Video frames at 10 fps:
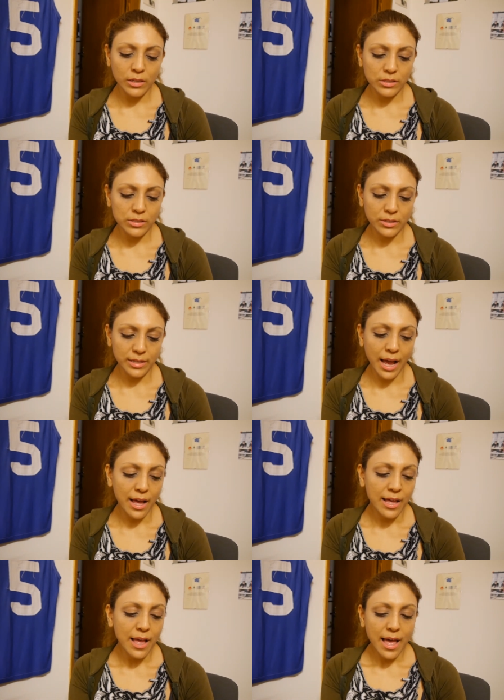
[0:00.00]
So
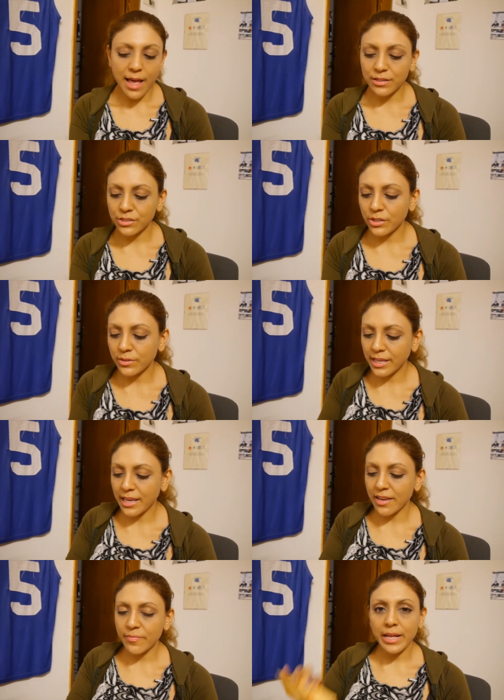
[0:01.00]
yeah, and so they
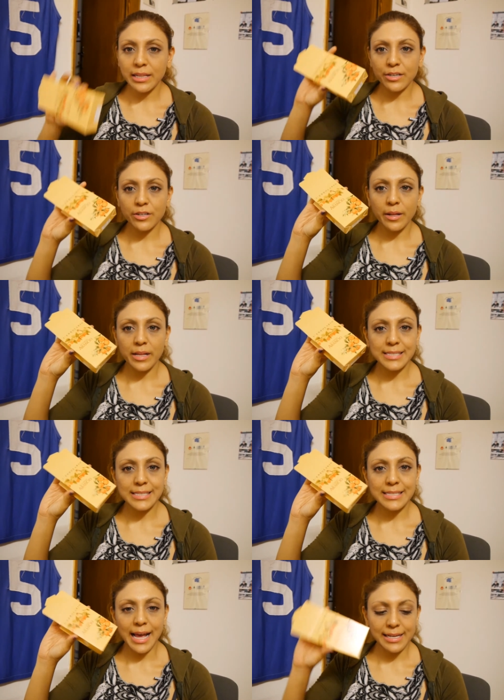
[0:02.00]
gave me a little
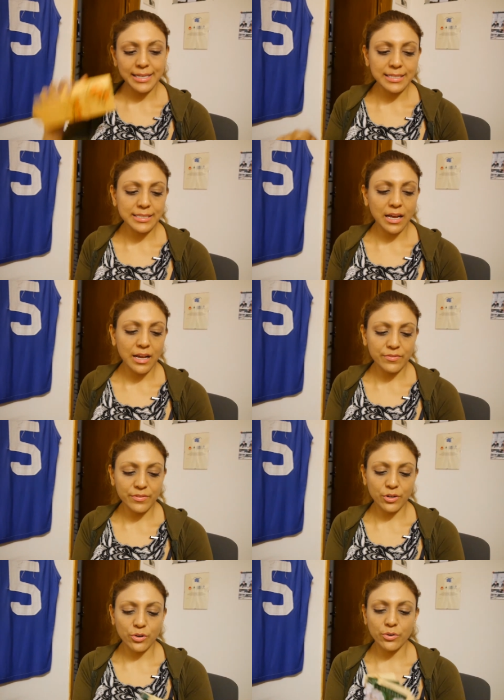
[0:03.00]
sacket
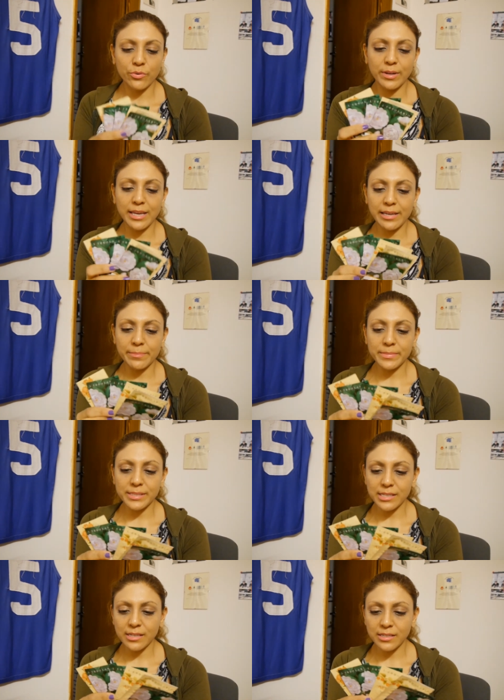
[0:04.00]
of creams,